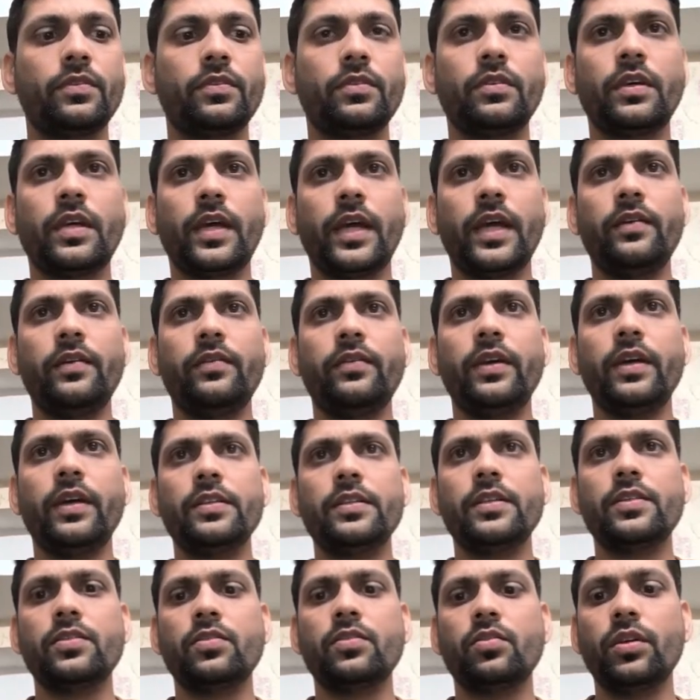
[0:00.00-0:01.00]
and we are
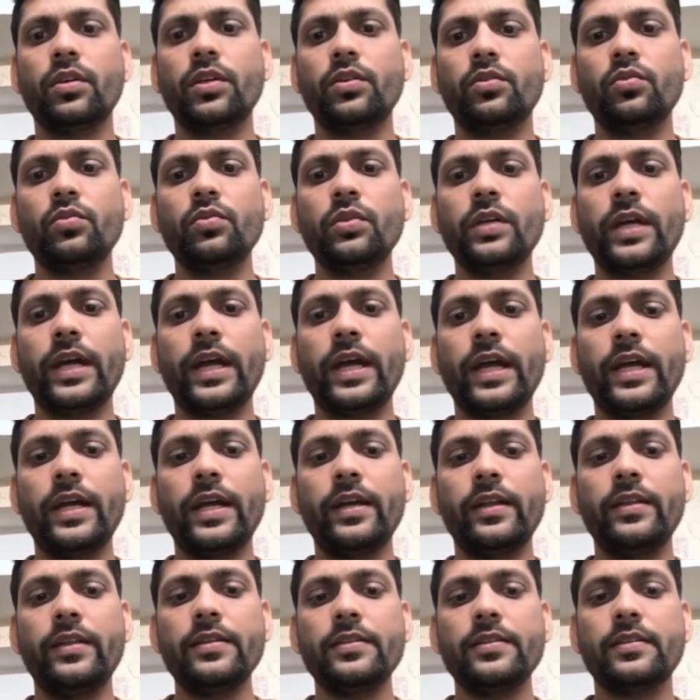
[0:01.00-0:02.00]
just going to end
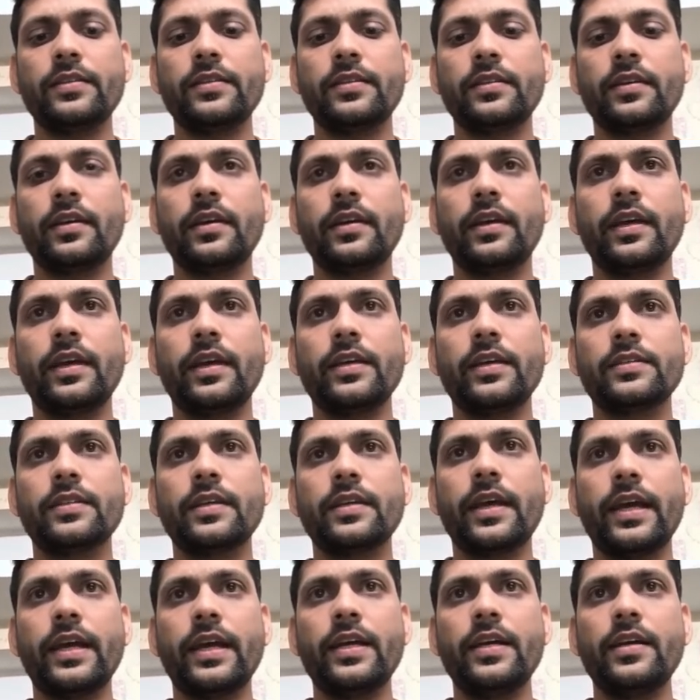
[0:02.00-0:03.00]
this case,
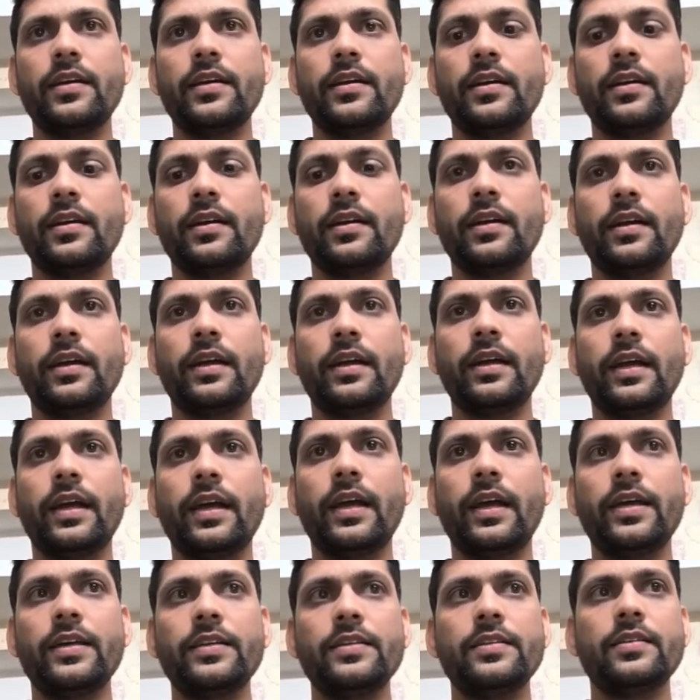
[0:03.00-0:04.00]
and
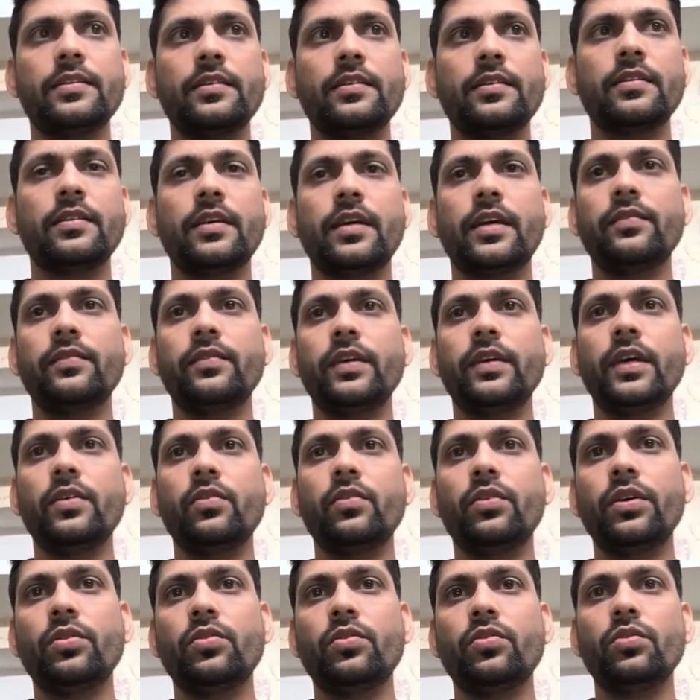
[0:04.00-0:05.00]
as, and we are
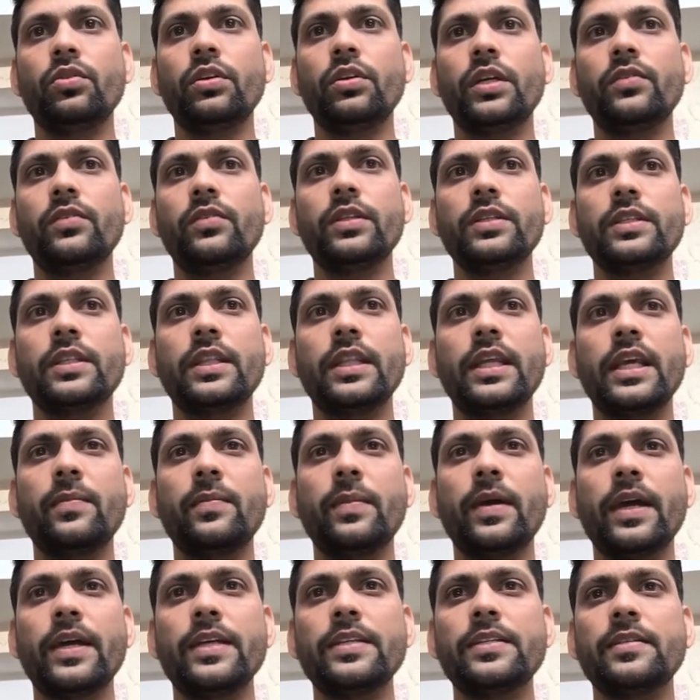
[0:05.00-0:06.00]
going to give this name
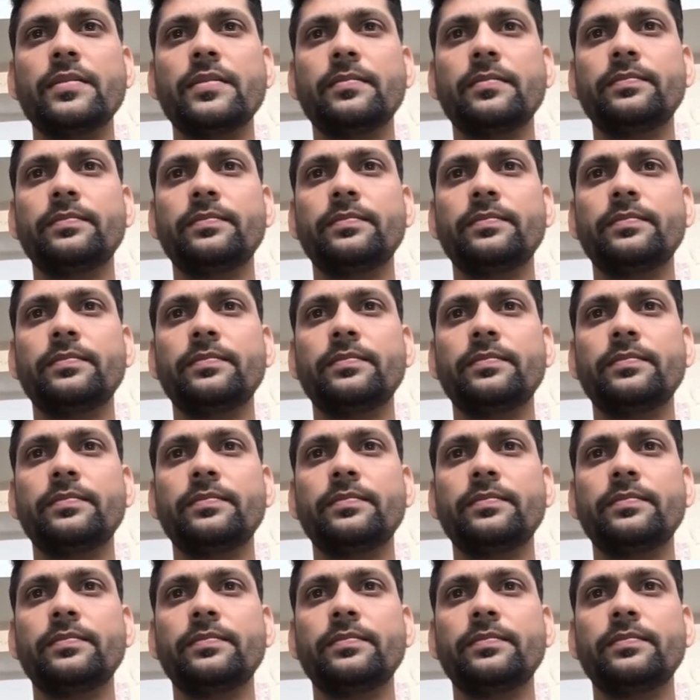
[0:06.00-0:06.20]
as